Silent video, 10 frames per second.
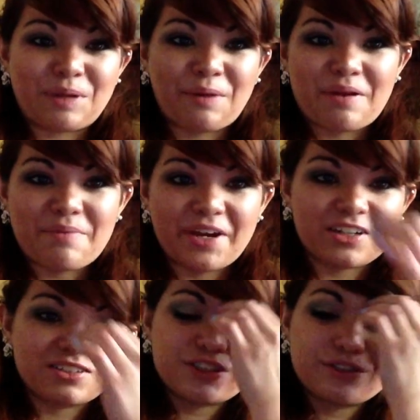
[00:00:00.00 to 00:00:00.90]
out my
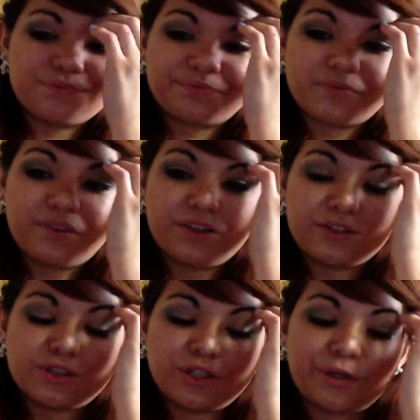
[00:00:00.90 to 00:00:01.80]
parents.
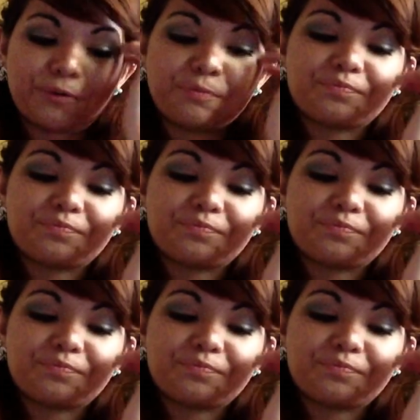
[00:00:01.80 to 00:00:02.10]
So,